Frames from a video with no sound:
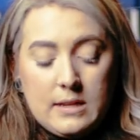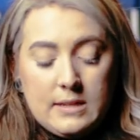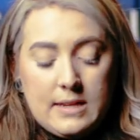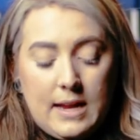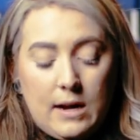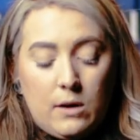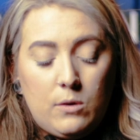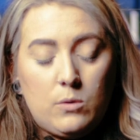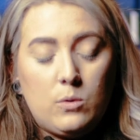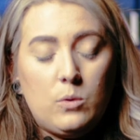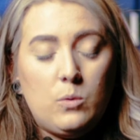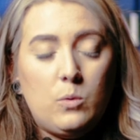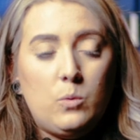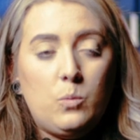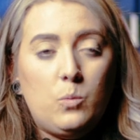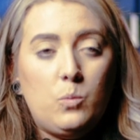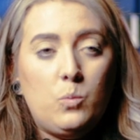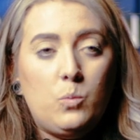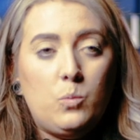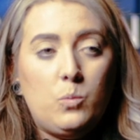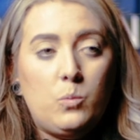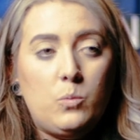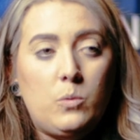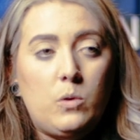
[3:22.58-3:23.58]
Now,
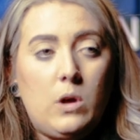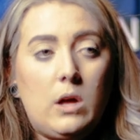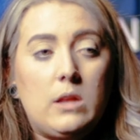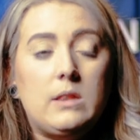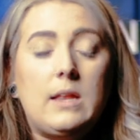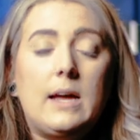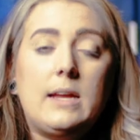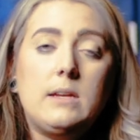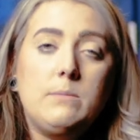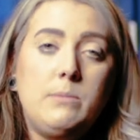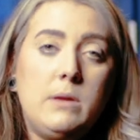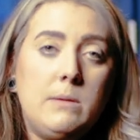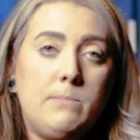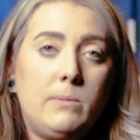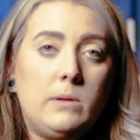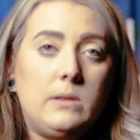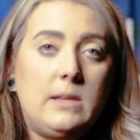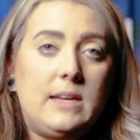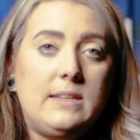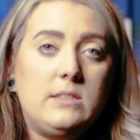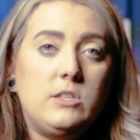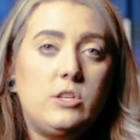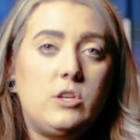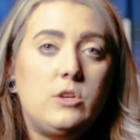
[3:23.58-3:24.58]
a lot of people
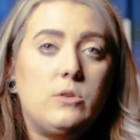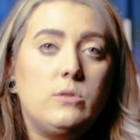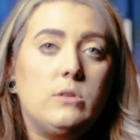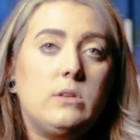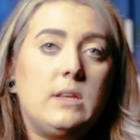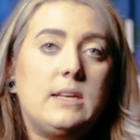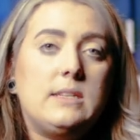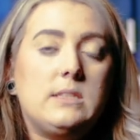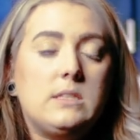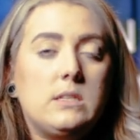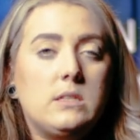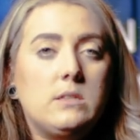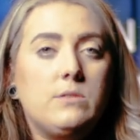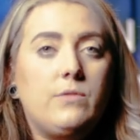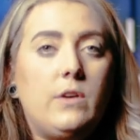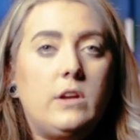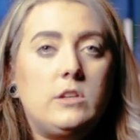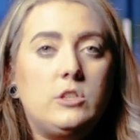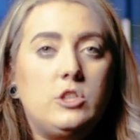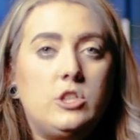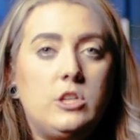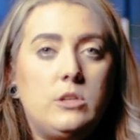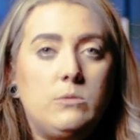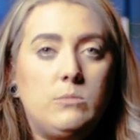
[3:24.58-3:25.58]
like to utilize this
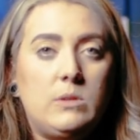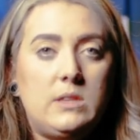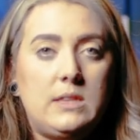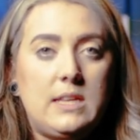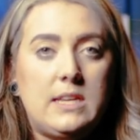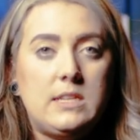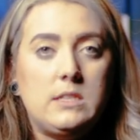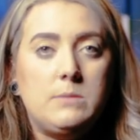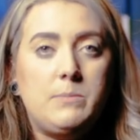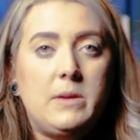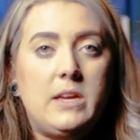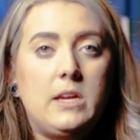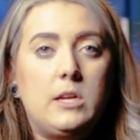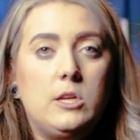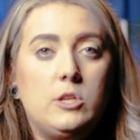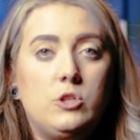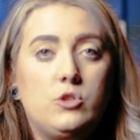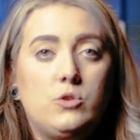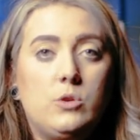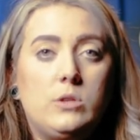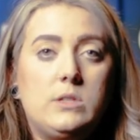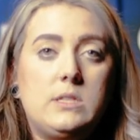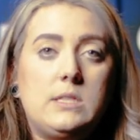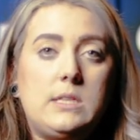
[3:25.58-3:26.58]
function with things being
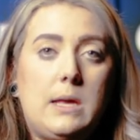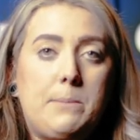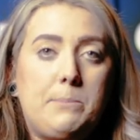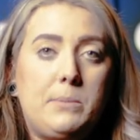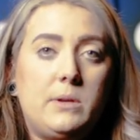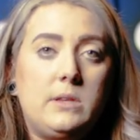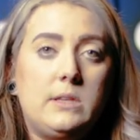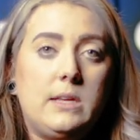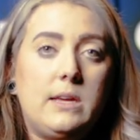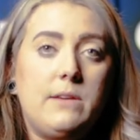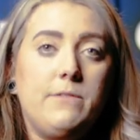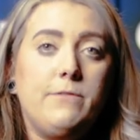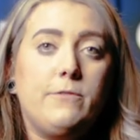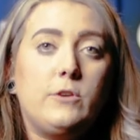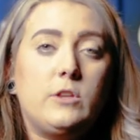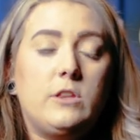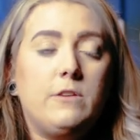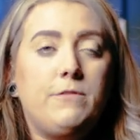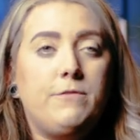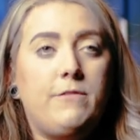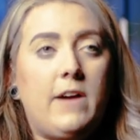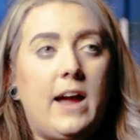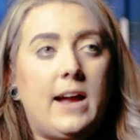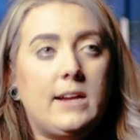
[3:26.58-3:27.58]
controlled separately for
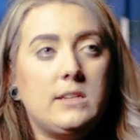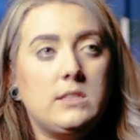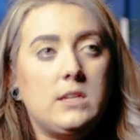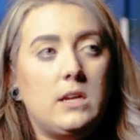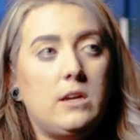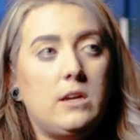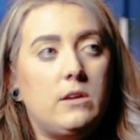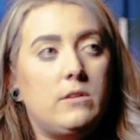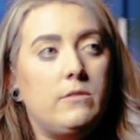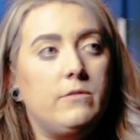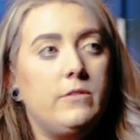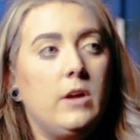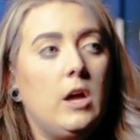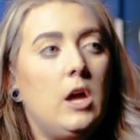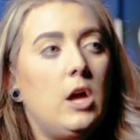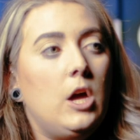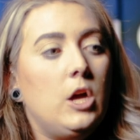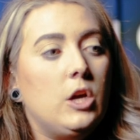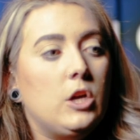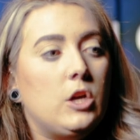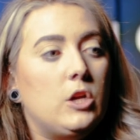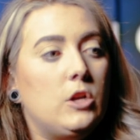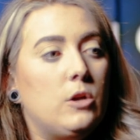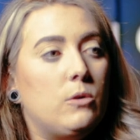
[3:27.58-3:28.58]
the fact of
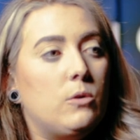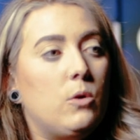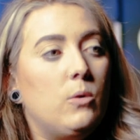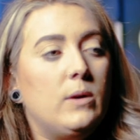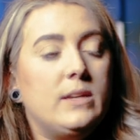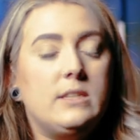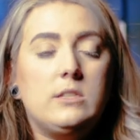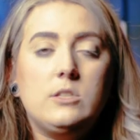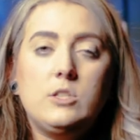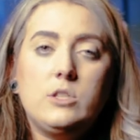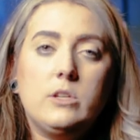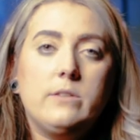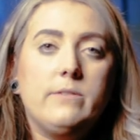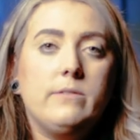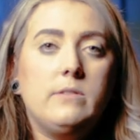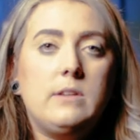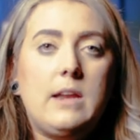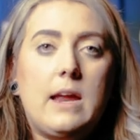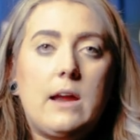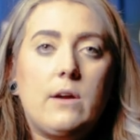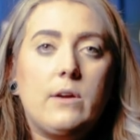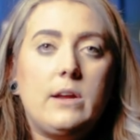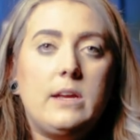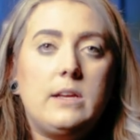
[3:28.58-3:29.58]
you know, going to certain
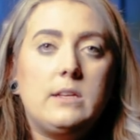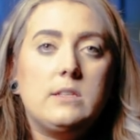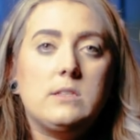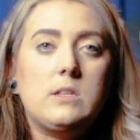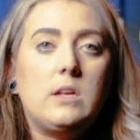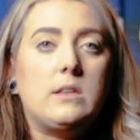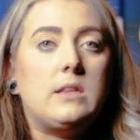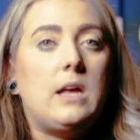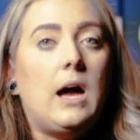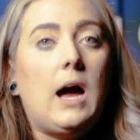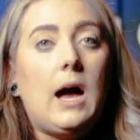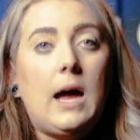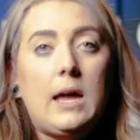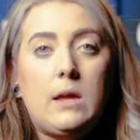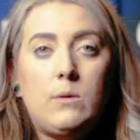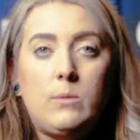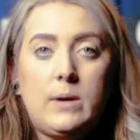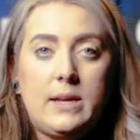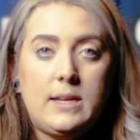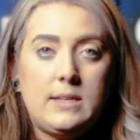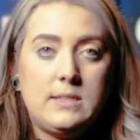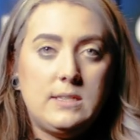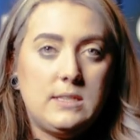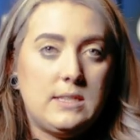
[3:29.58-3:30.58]
areas on the
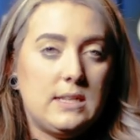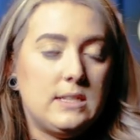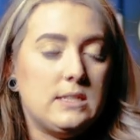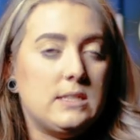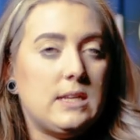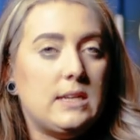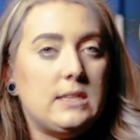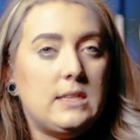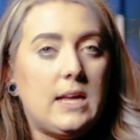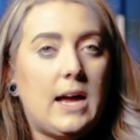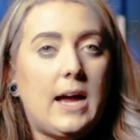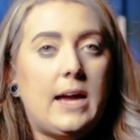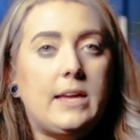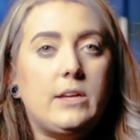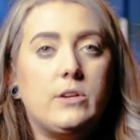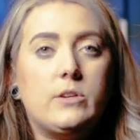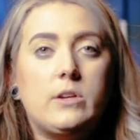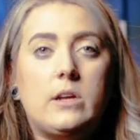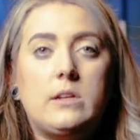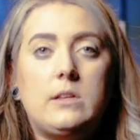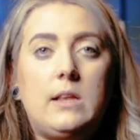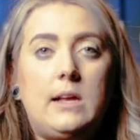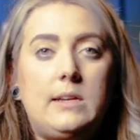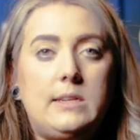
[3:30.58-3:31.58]
highways, things like that, you're
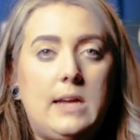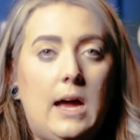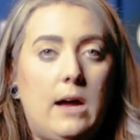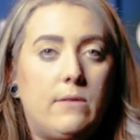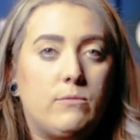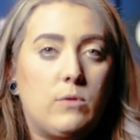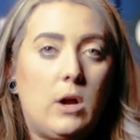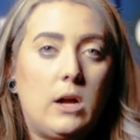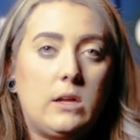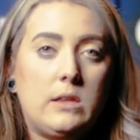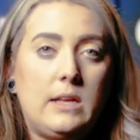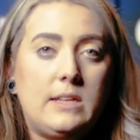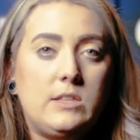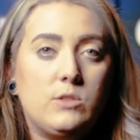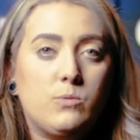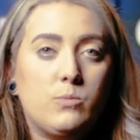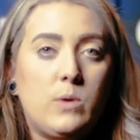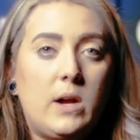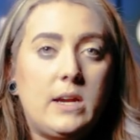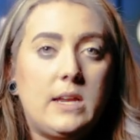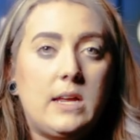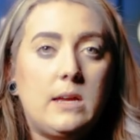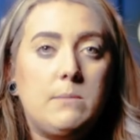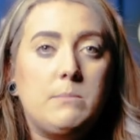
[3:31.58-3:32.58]
not allowed to have rock lights
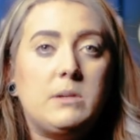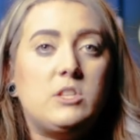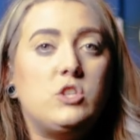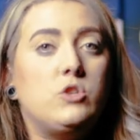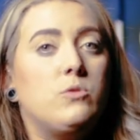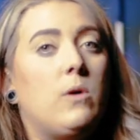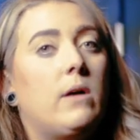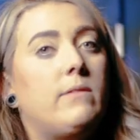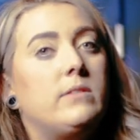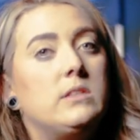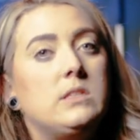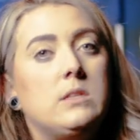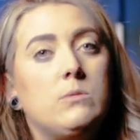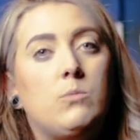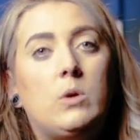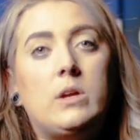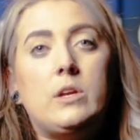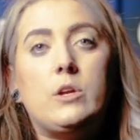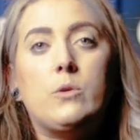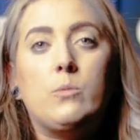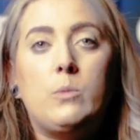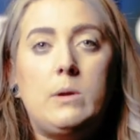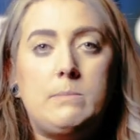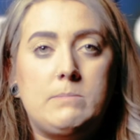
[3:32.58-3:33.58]
running, but you obviously
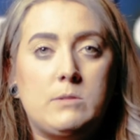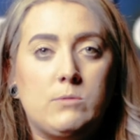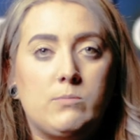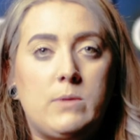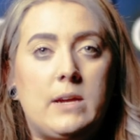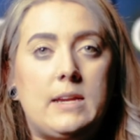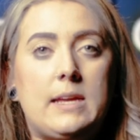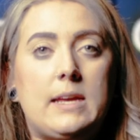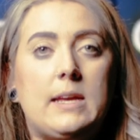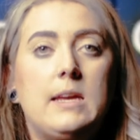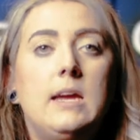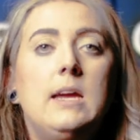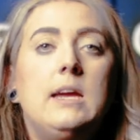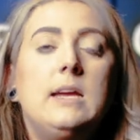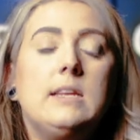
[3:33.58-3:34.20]
want your whips running.